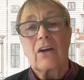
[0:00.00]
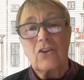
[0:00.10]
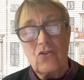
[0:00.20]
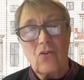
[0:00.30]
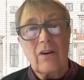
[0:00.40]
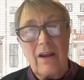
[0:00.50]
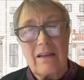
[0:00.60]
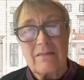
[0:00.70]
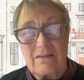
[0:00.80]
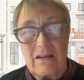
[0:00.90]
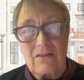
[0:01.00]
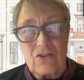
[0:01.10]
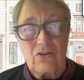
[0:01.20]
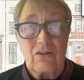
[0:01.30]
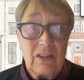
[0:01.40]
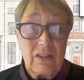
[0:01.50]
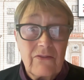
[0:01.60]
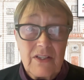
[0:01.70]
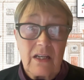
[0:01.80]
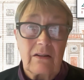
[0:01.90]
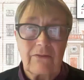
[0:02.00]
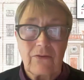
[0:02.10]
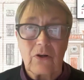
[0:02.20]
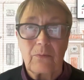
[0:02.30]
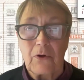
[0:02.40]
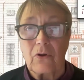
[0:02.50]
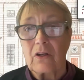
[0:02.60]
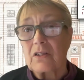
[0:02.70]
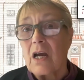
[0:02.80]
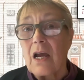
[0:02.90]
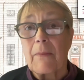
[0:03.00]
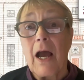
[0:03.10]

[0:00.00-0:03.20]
your ancestor lived in for a period of time.